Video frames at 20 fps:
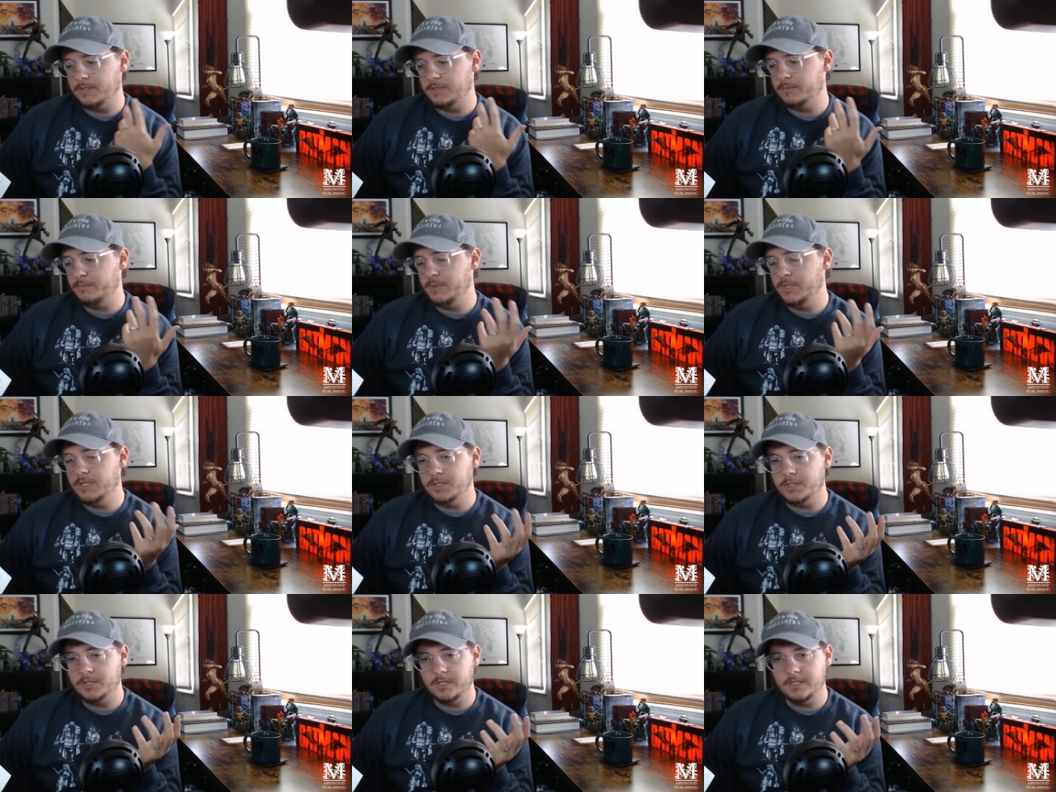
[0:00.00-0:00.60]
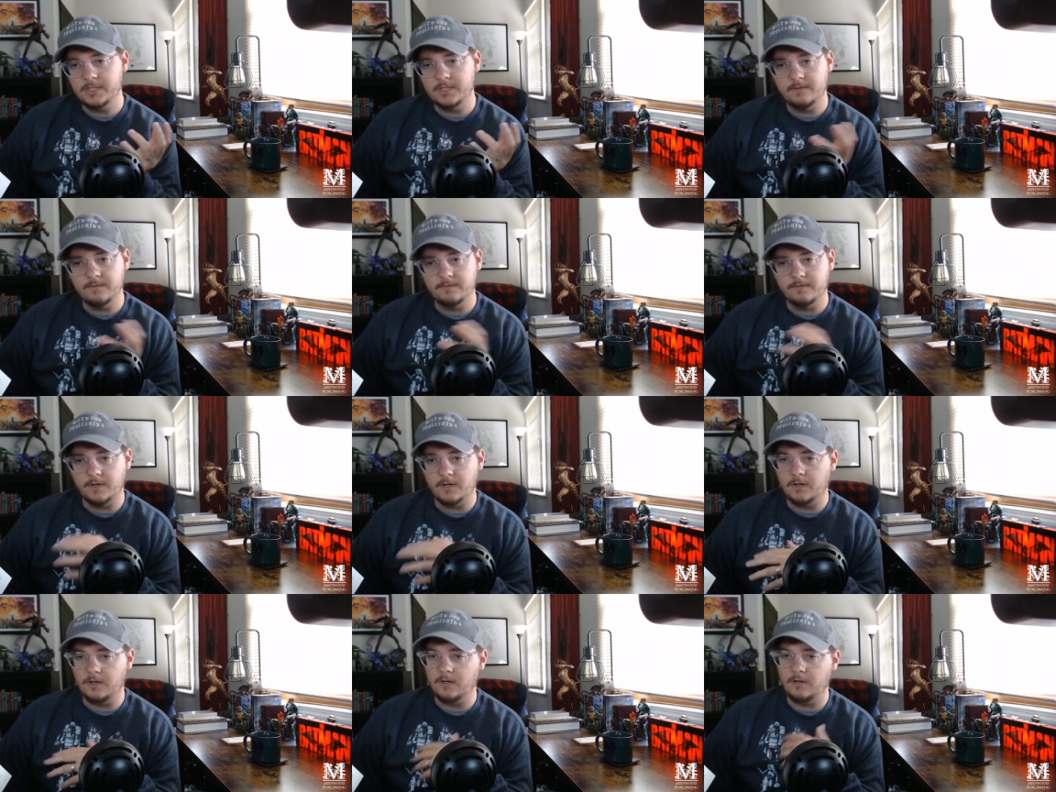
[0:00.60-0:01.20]
species
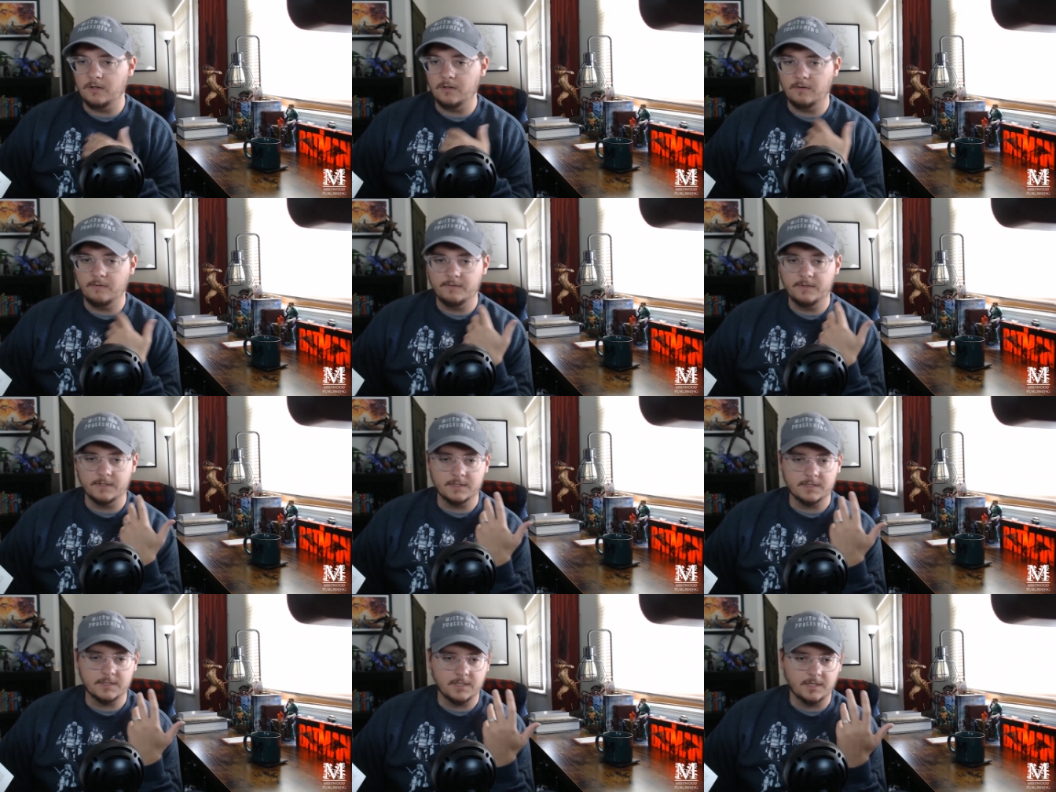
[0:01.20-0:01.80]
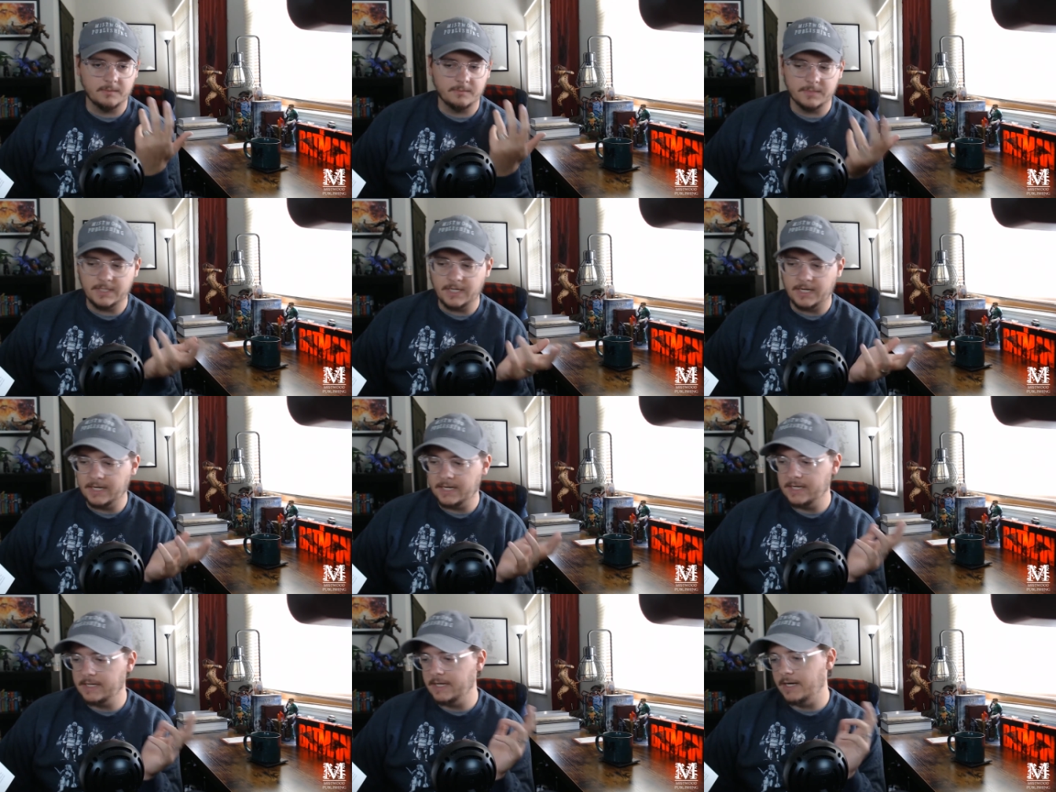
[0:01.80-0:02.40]
evolved, and some
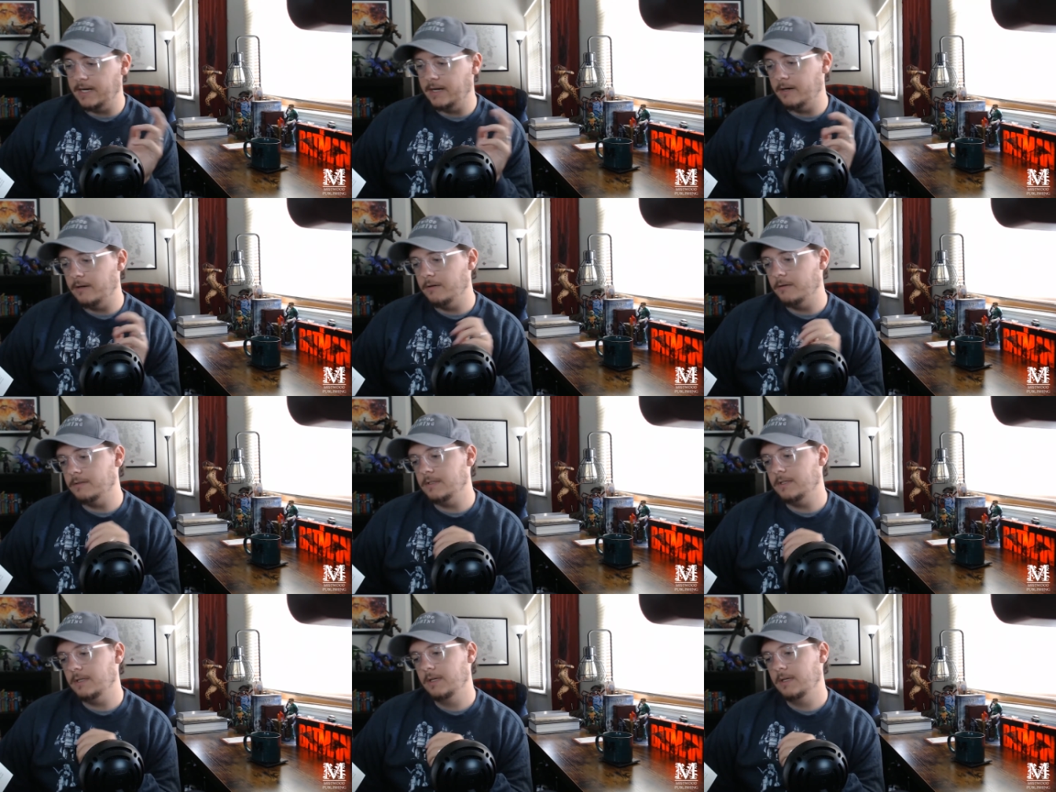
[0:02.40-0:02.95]
died out.